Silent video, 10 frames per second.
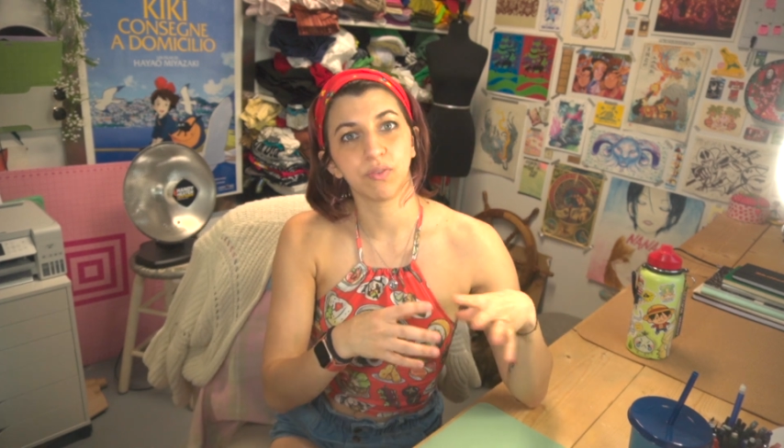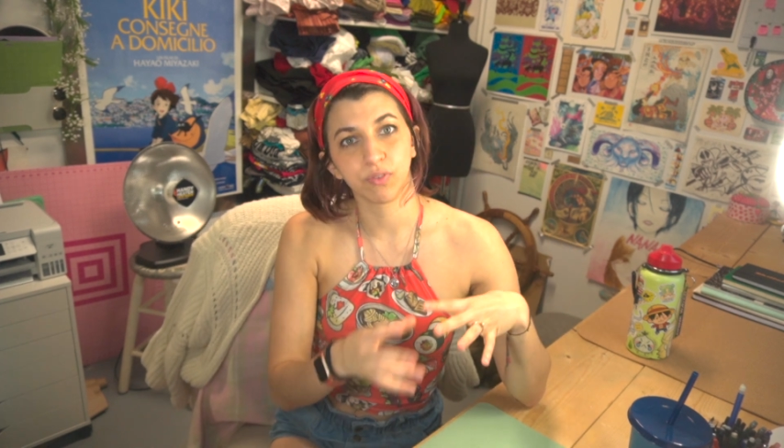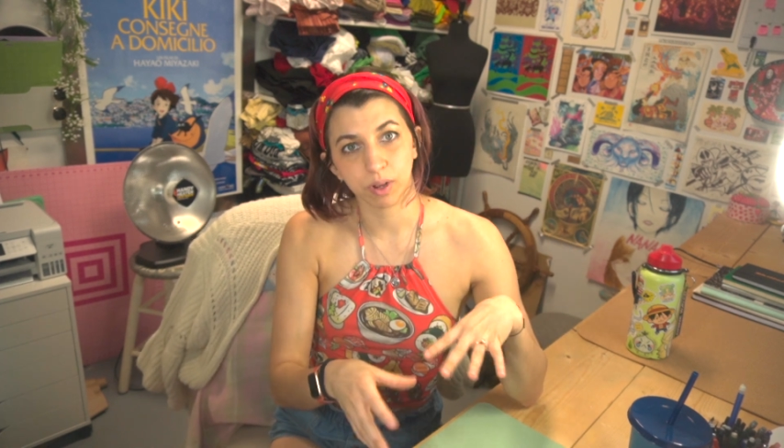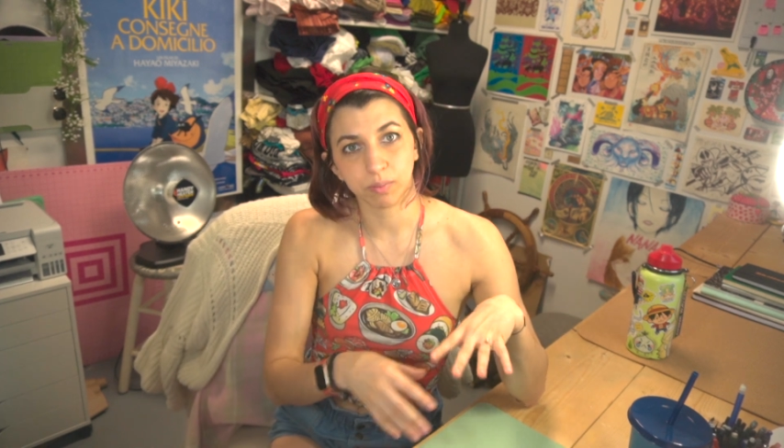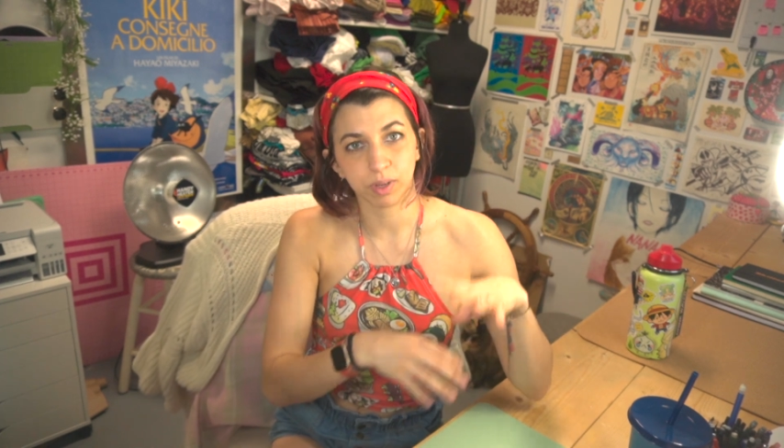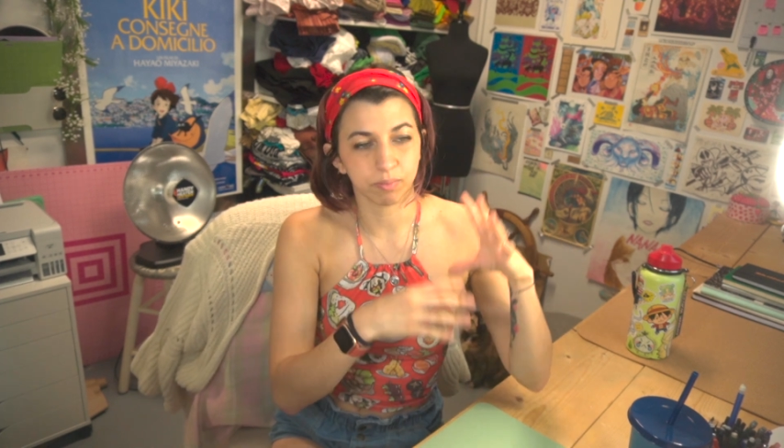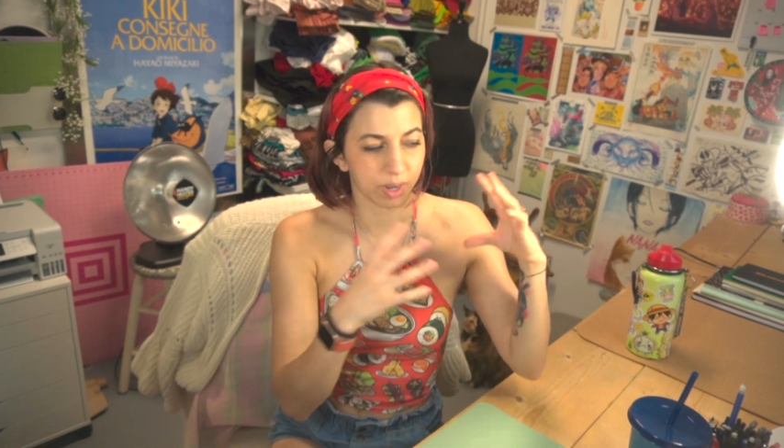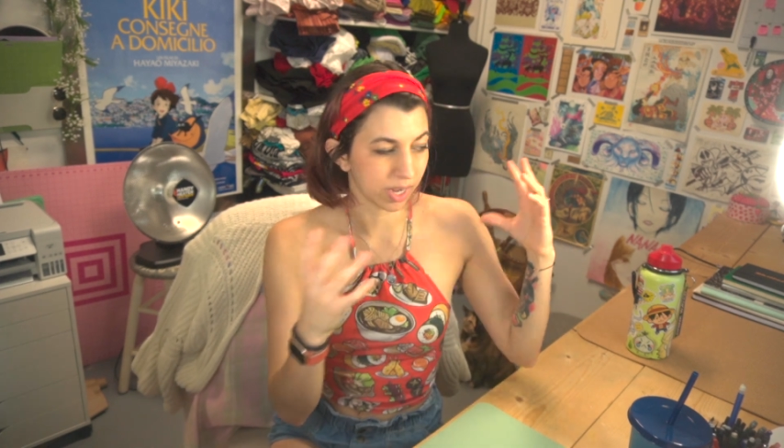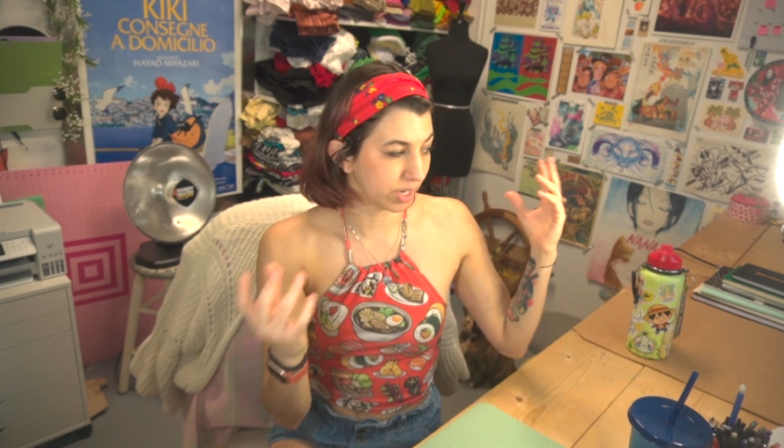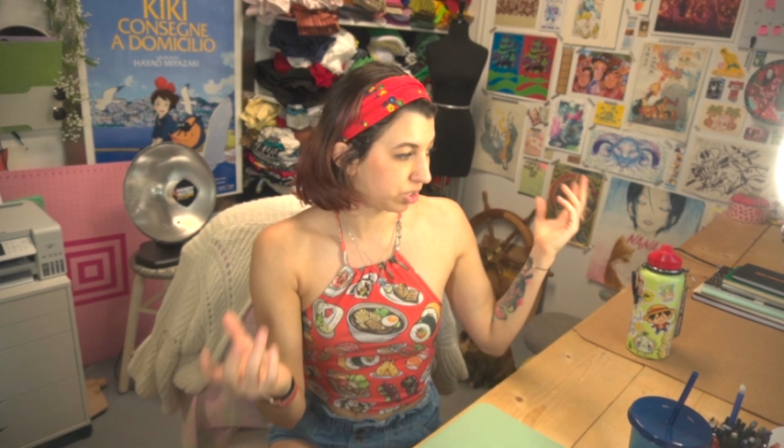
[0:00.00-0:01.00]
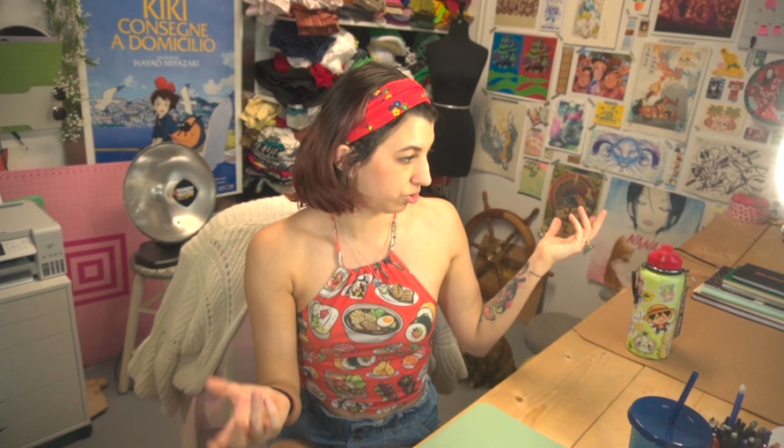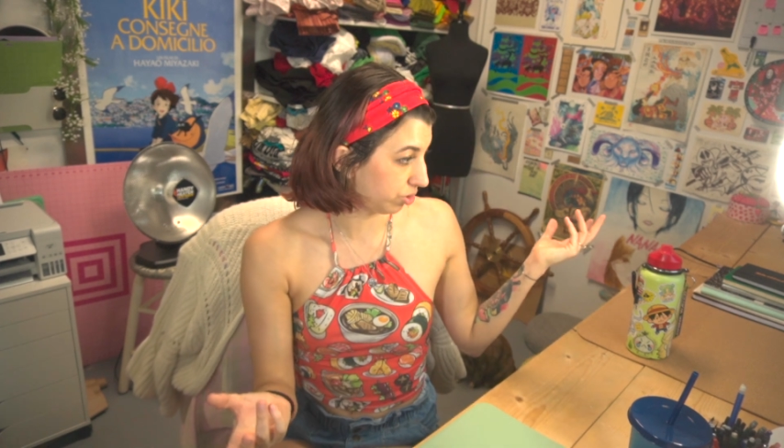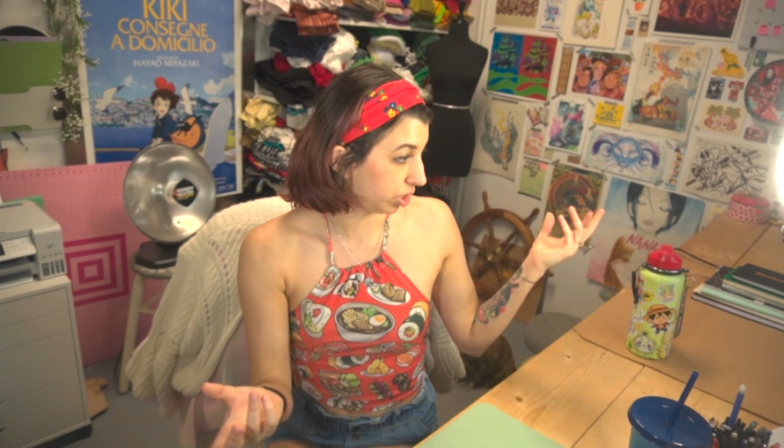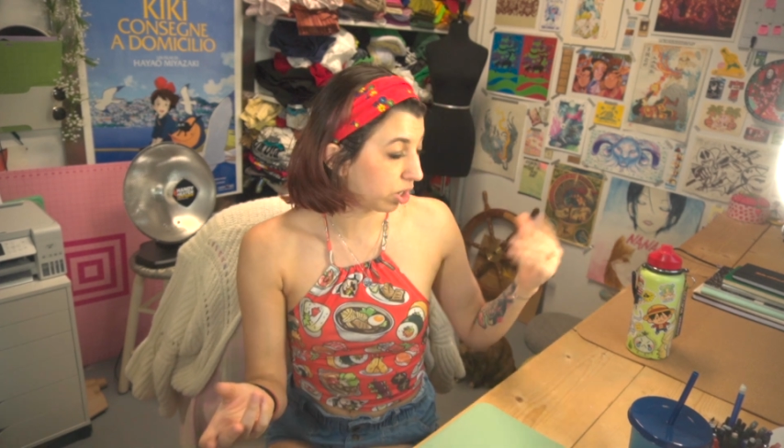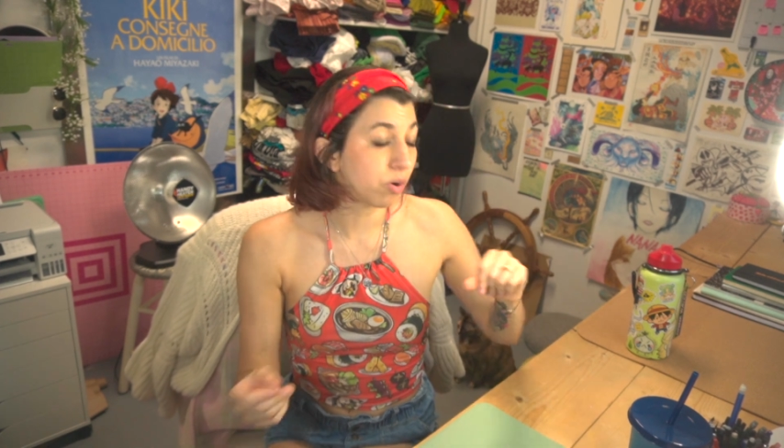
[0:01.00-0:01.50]
from my
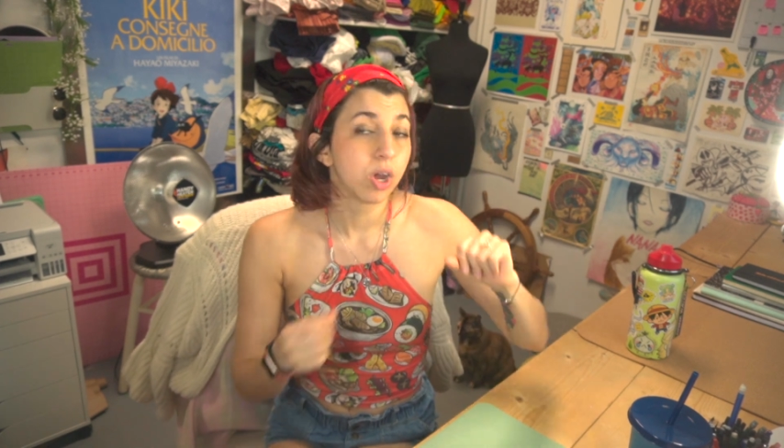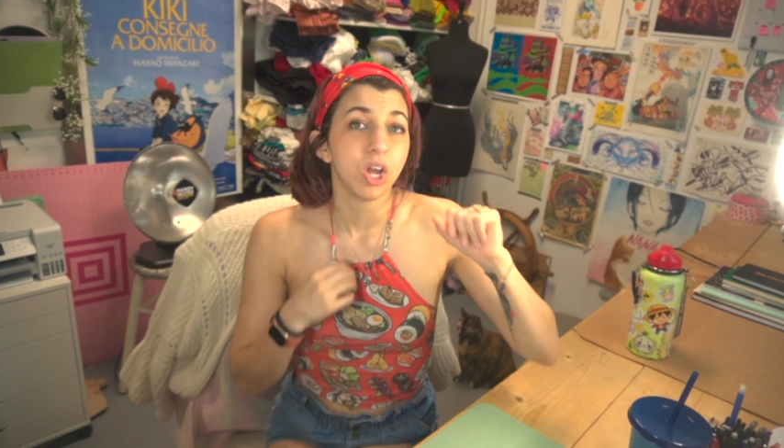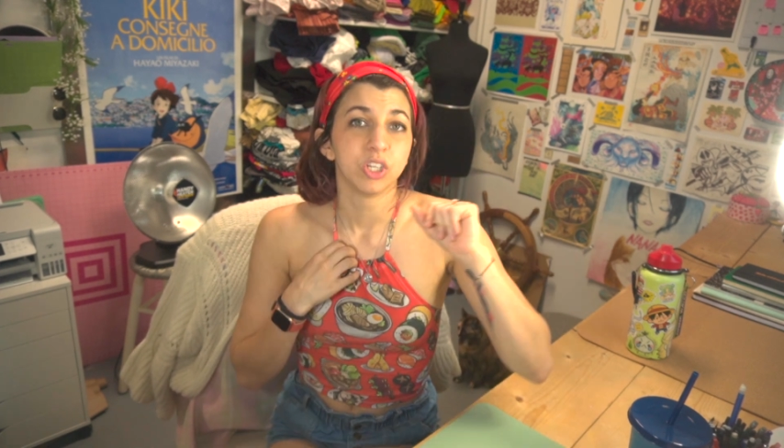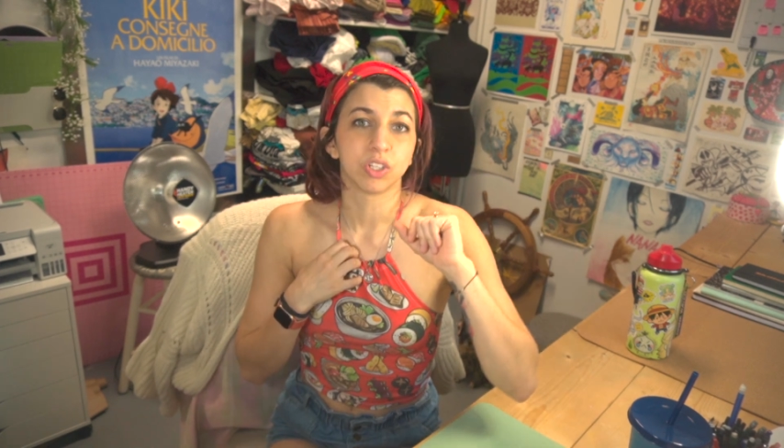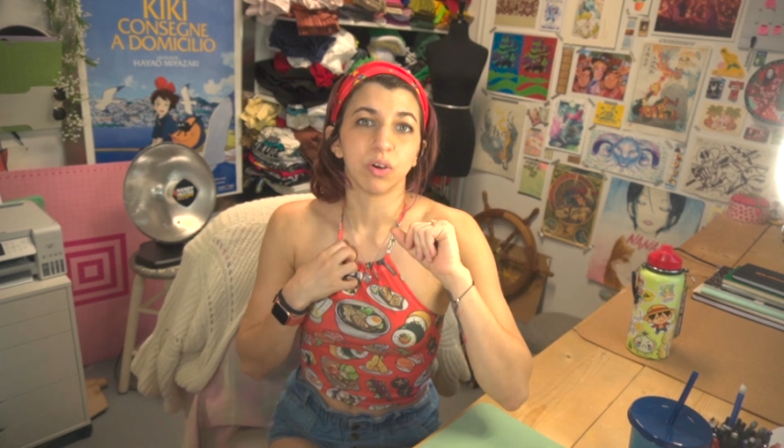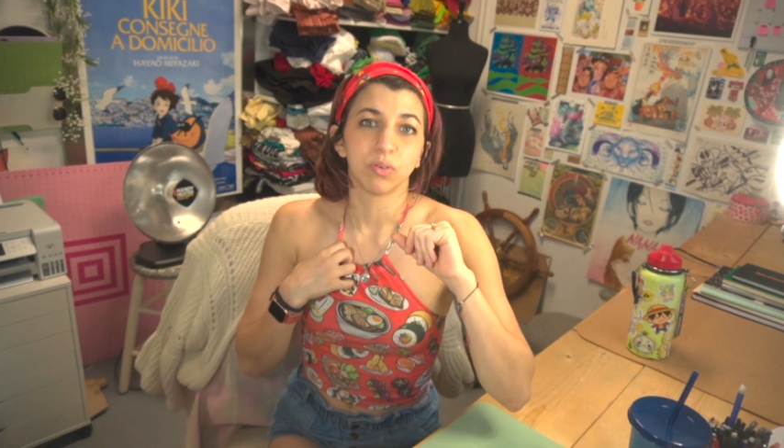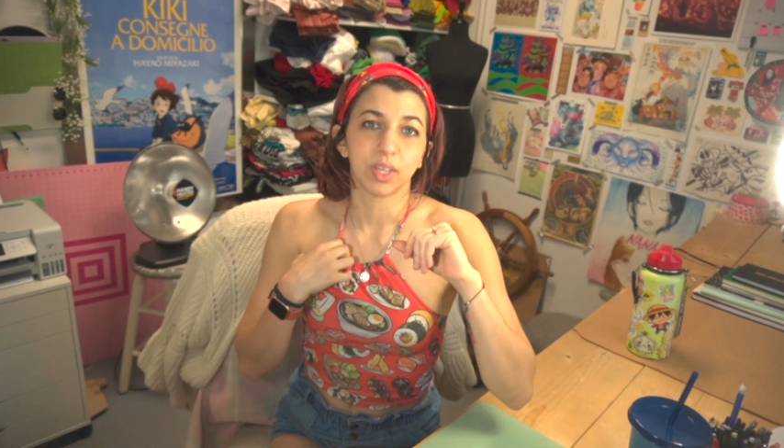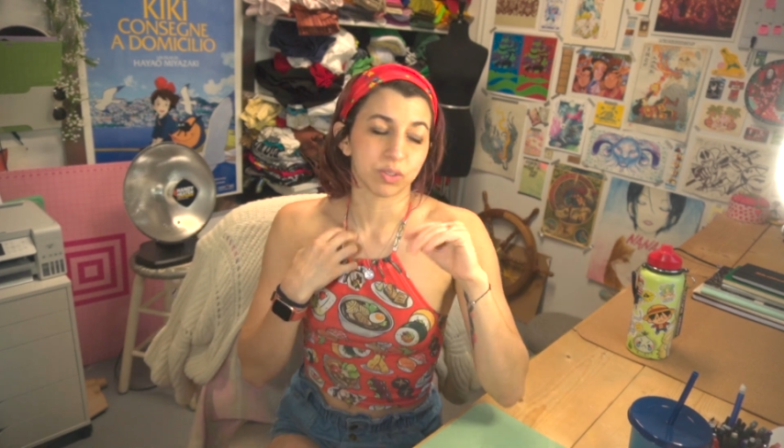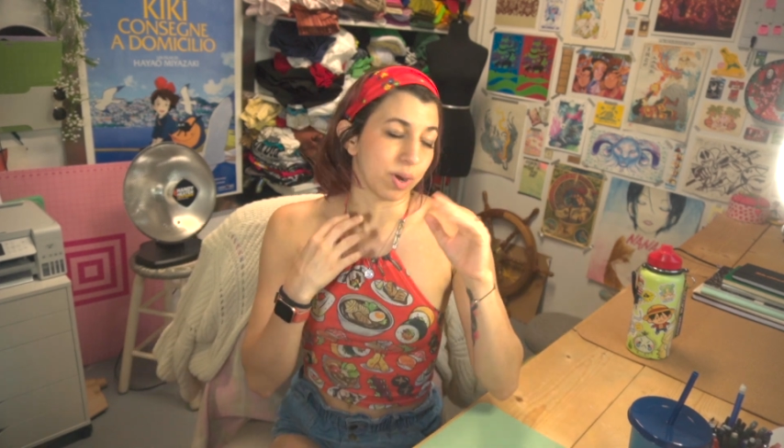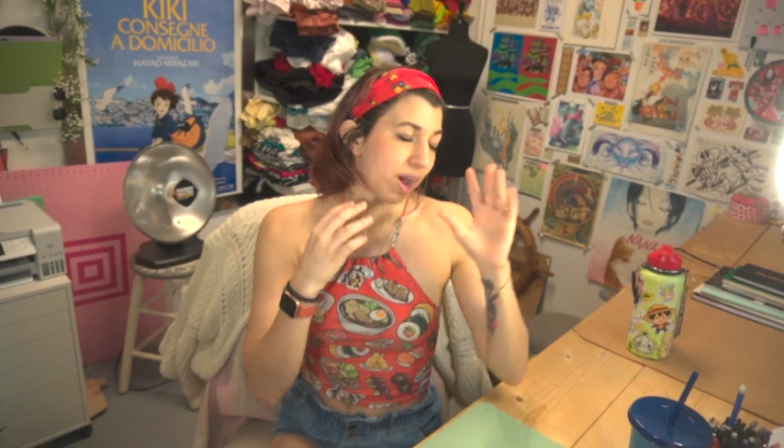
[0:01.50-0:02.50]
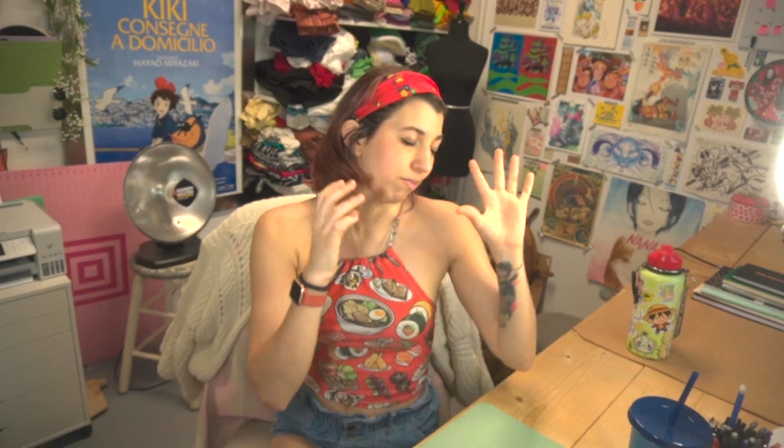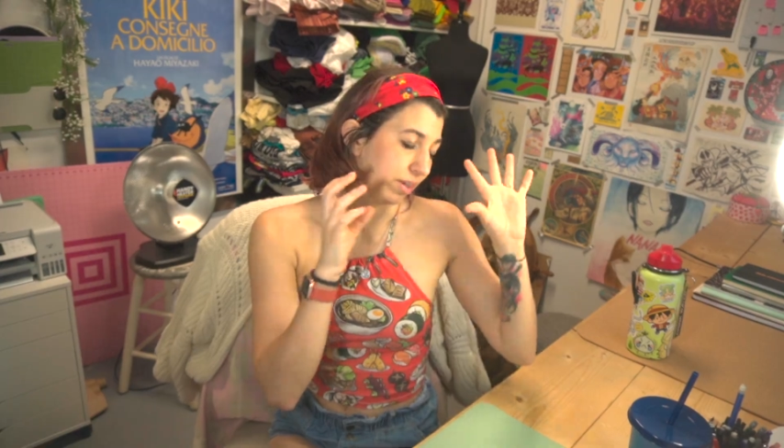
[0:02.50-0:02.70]
studio, so that's why I have